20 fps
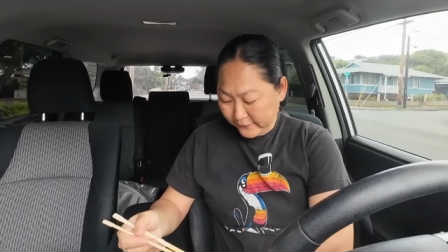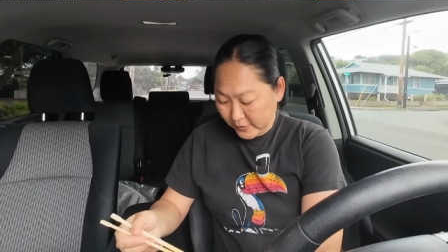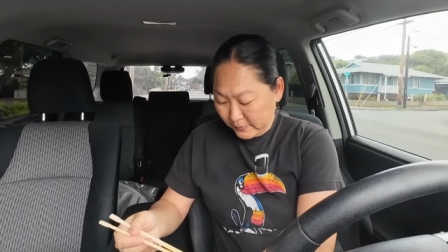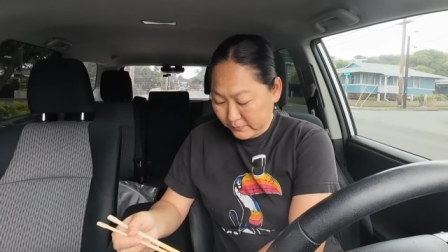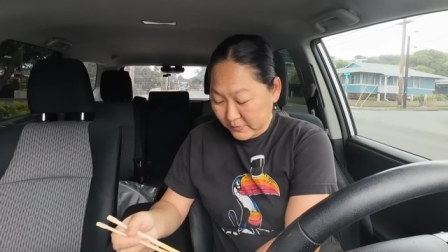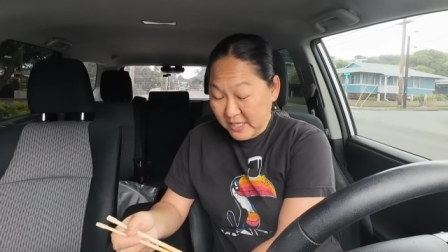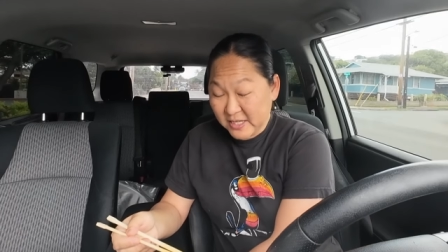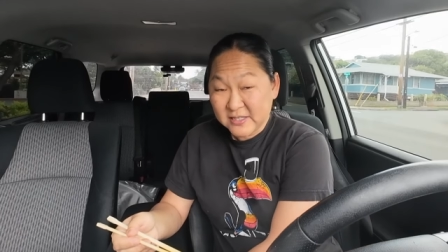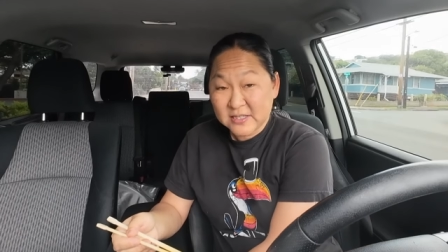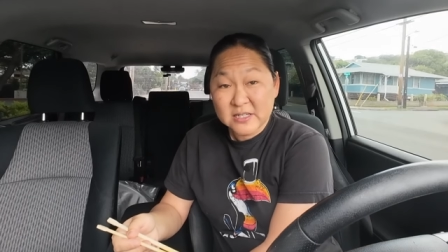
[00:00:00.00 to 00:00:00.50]
if
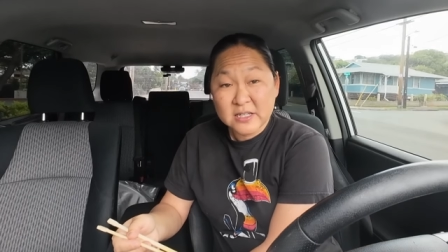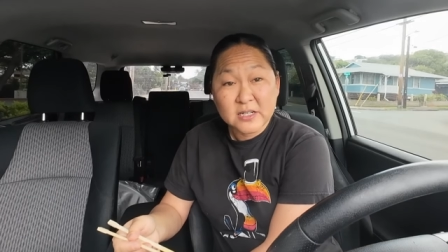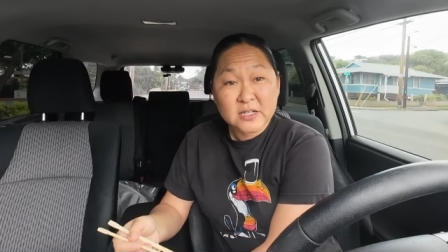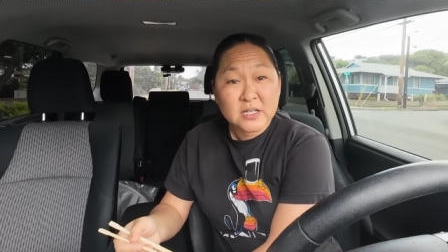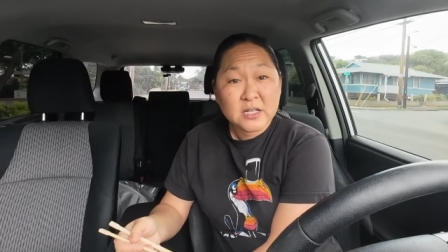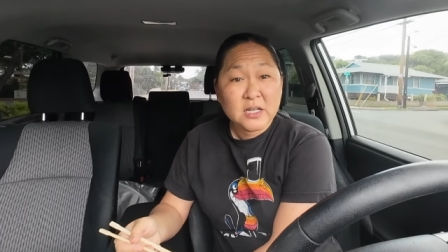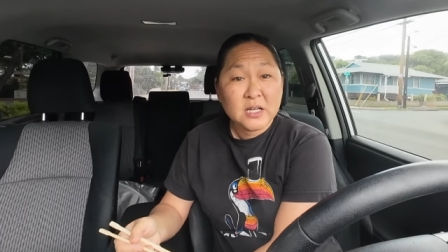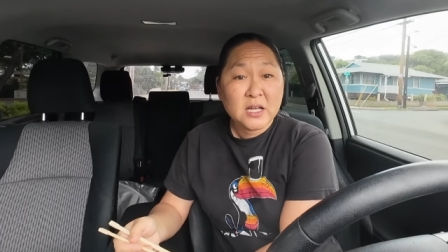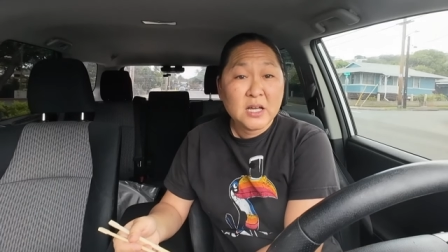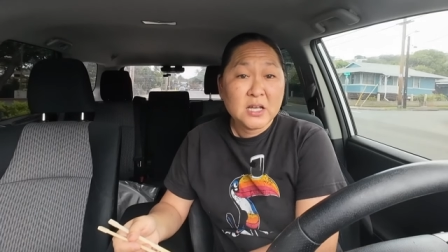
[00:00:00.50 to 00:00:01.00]
it makes it
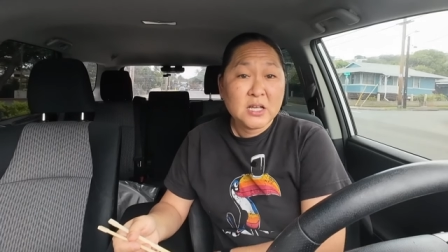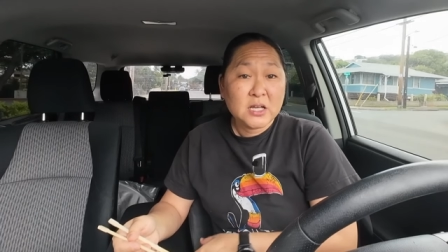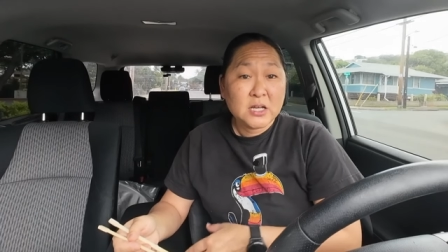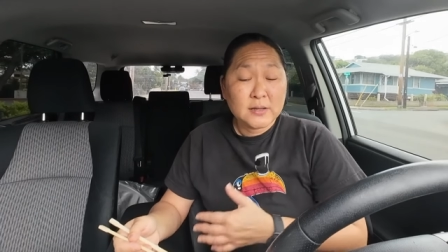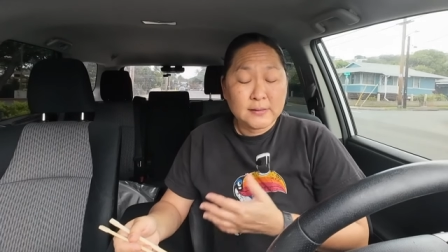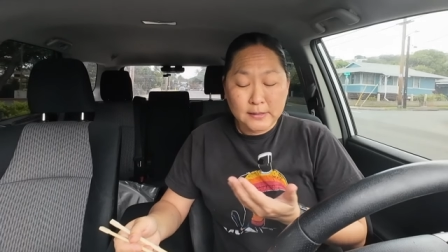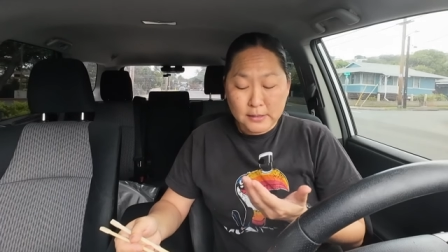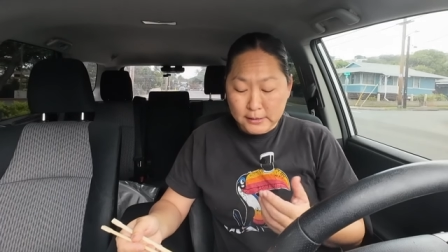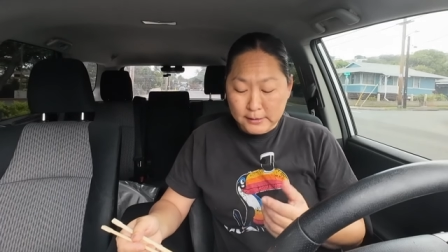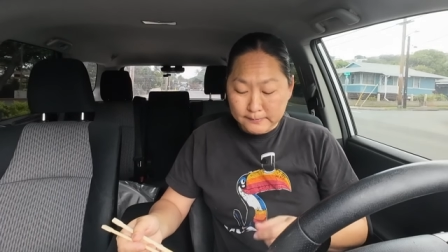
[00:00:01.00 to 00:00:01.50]

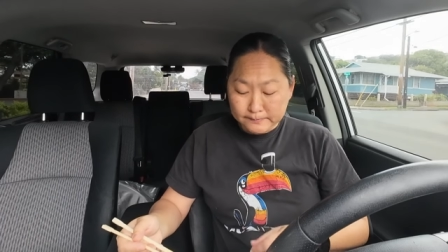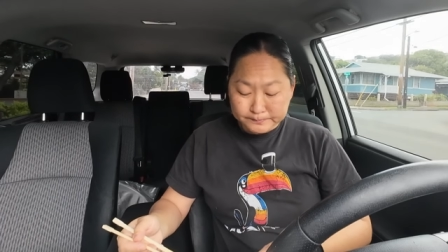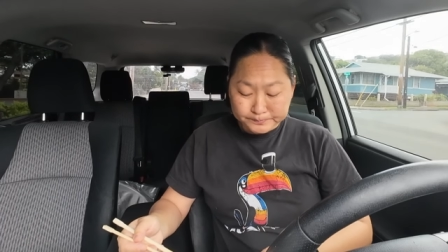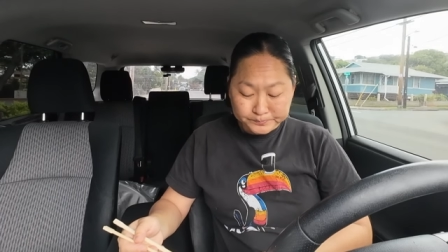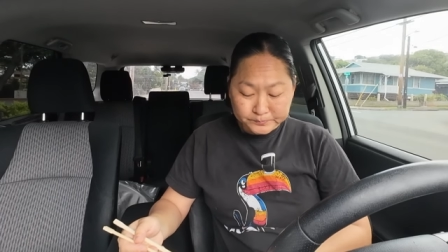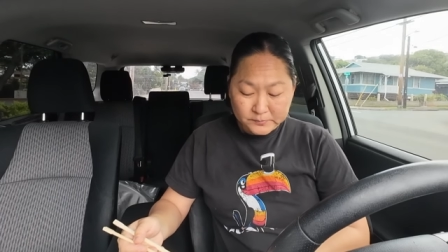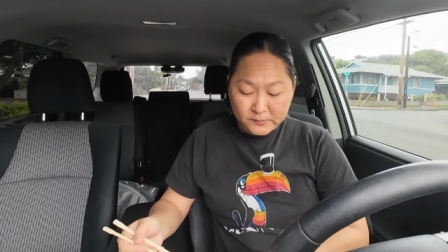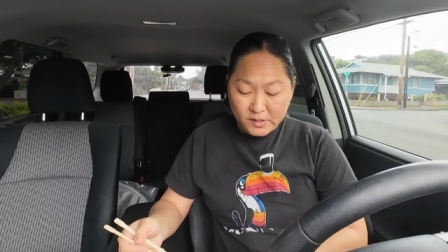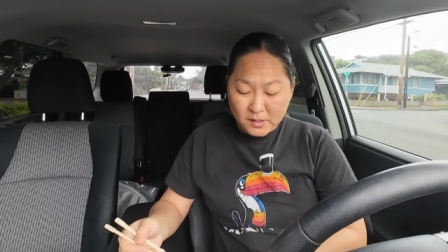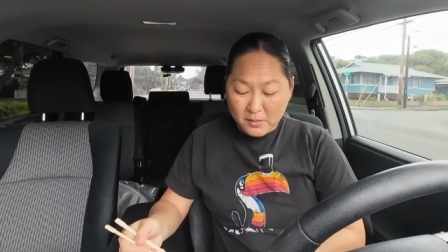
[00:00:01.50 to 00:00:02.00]
um,